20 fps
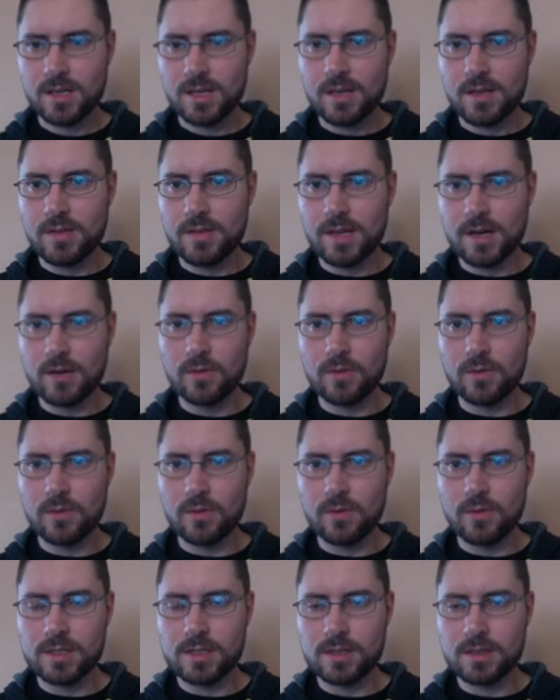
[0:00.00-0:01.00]
Now
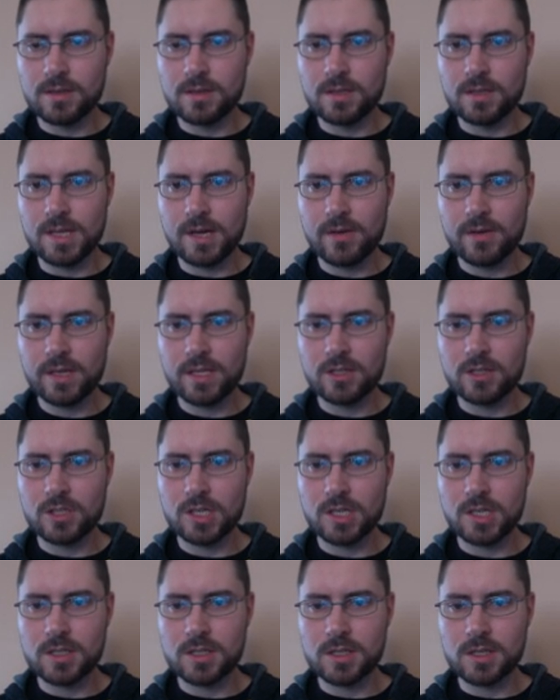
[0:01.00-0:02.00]
I can
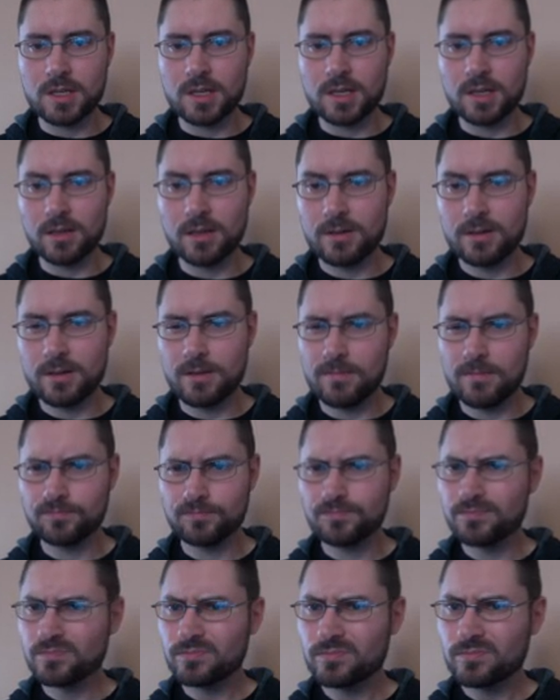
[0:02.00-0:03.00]
change the color
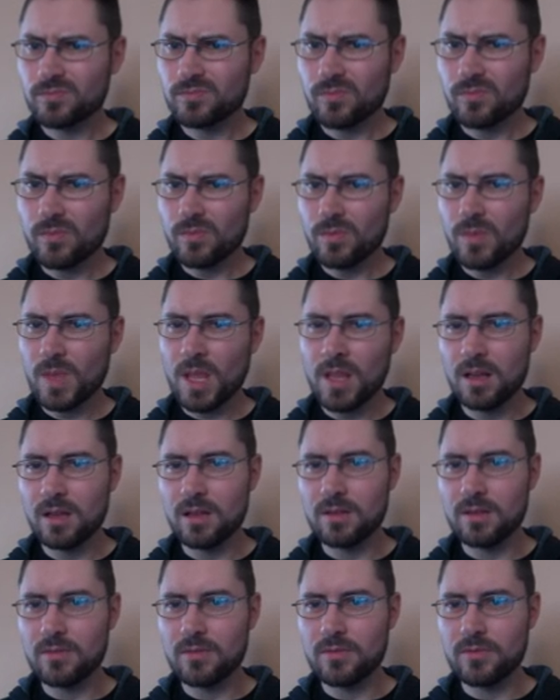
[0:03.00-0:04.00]

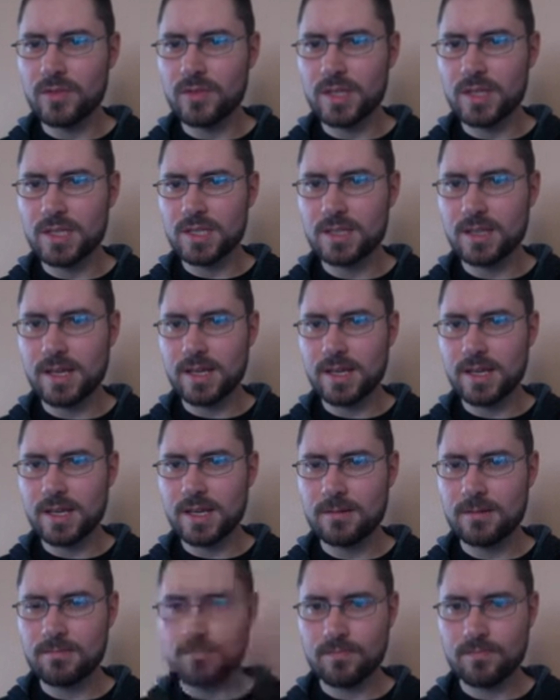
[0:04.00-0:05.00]
of this
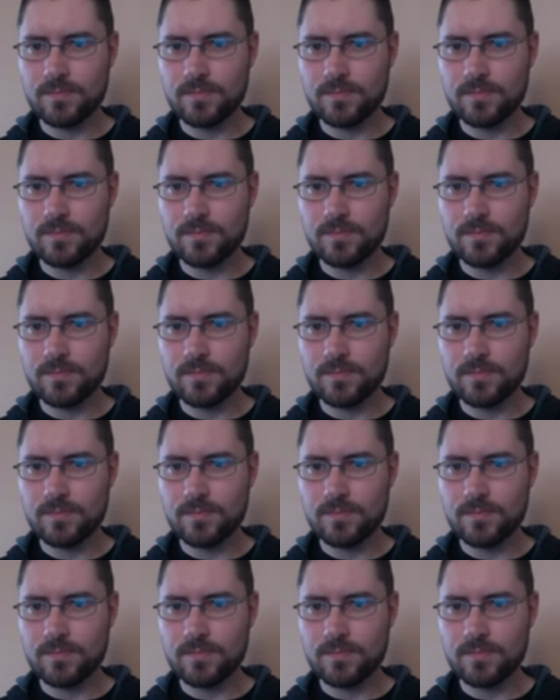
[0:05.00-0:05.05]
layer.